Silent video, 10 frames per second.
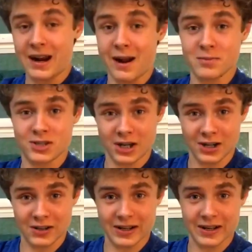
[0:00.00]
that I am
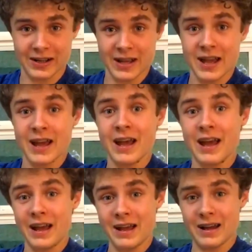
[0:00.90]
struggling
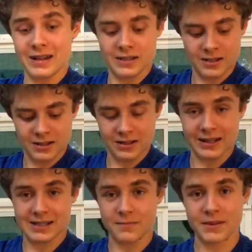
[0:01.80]
and
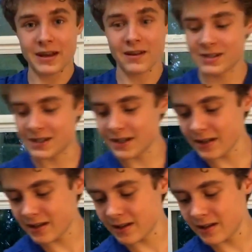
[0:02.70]
lights up the LED